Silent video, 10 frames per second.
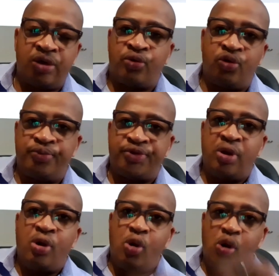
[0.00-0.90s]
rooms.
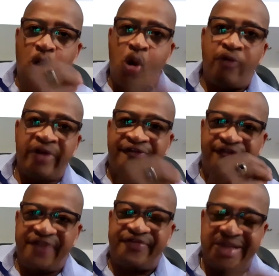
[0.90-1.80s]
Over
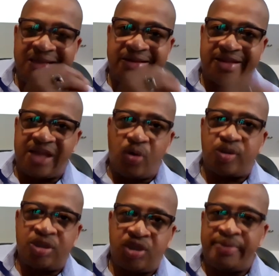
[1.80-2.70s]

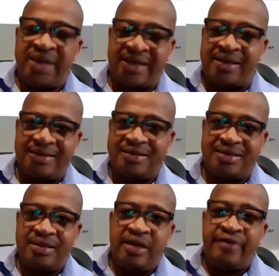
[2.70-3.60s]
15,000
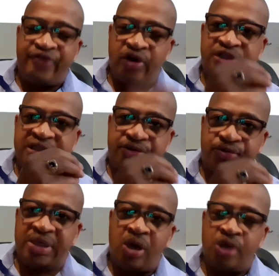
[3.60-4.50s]
Jamaicans versus
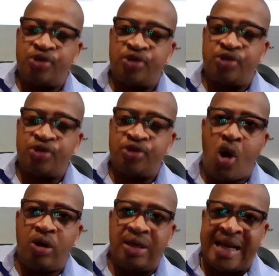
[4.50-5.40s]
300.
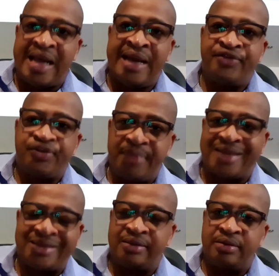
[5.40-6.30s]
All lives
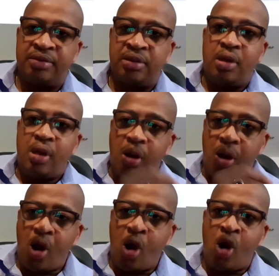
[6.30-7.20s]
matter.
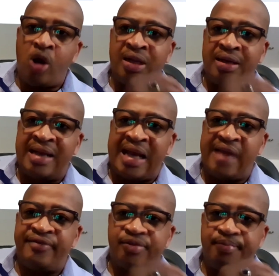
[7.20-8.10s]
All
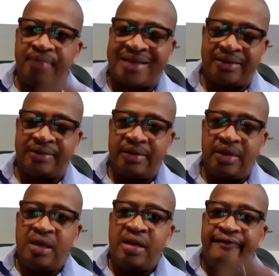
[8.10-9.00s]
lives matter.
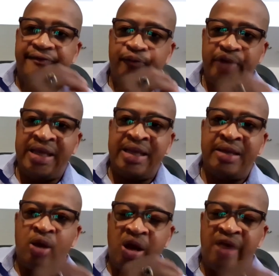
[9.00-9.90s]
We,
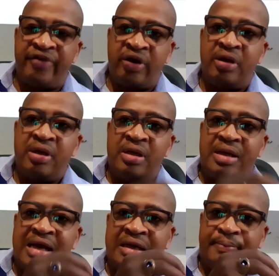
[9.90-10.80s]
however,
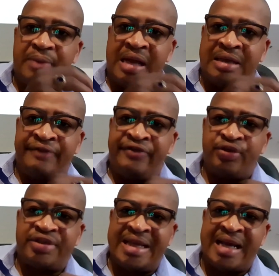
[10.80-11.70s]
if
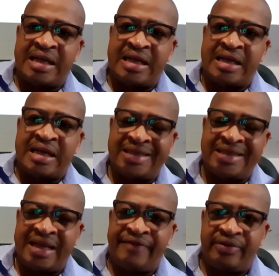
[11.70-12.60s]
you say at a policy
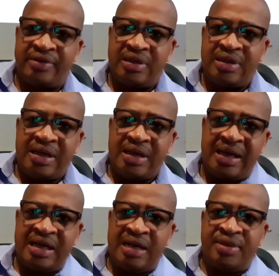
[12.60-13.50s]
level,
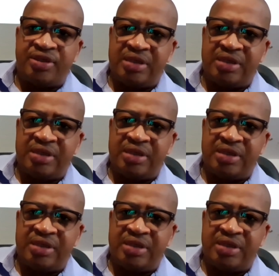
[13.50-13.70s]
and I'm